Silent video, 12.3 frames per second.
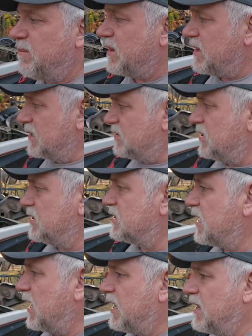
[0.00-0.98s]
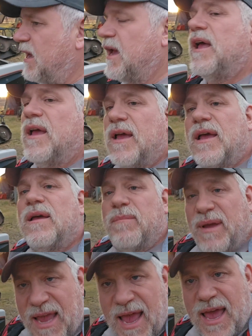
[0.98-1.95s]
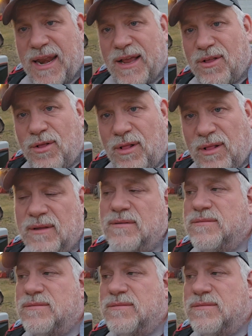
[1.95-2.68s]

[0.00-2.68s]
but this is kind of mechanical